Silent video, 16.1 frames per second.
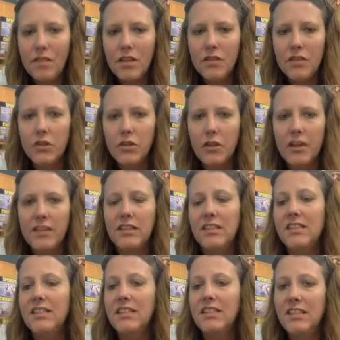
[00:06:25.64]
So that's a
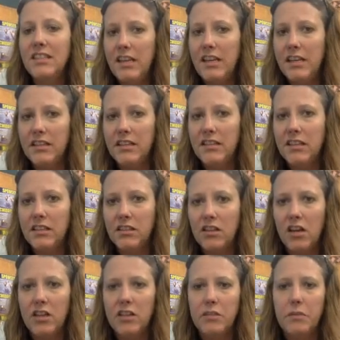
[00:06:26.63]
disease that's
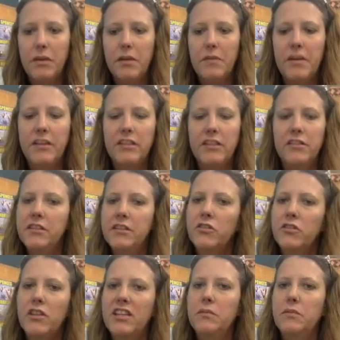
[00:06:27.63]
caused by a bacteria,
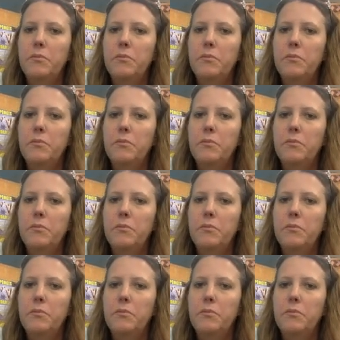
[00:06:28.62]
so that's